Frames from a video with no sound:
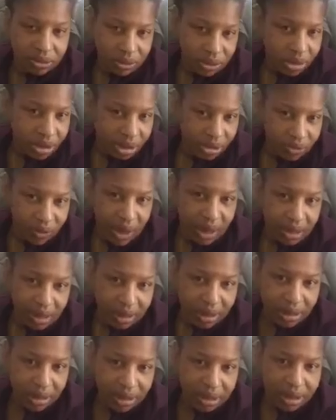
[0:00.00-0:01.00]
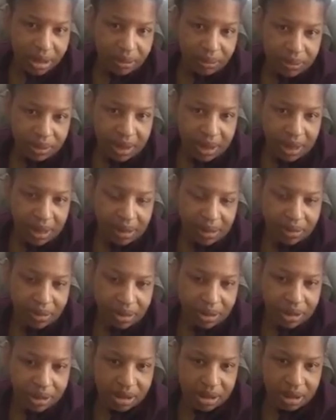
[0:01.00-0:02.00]
she's finally asleep now.
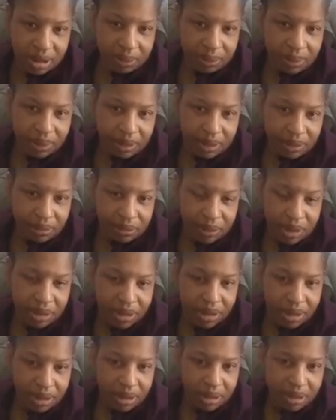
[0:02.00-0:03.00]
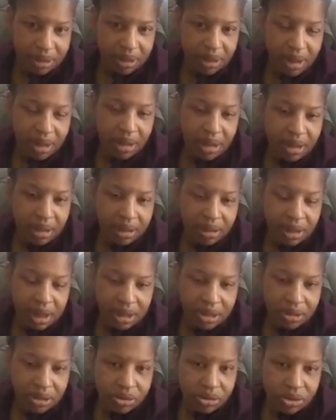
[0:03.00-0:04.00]
She's sleeping and resting.
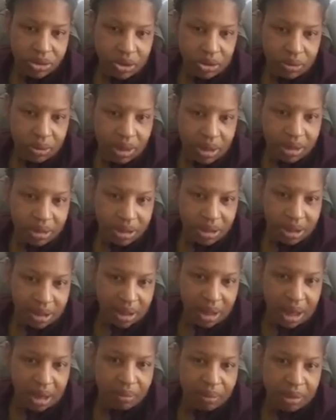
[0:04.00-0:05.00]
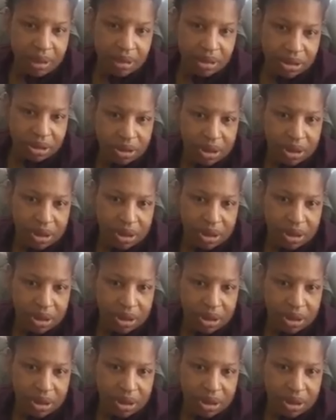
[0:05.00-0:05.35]
Thank you so much, and God bless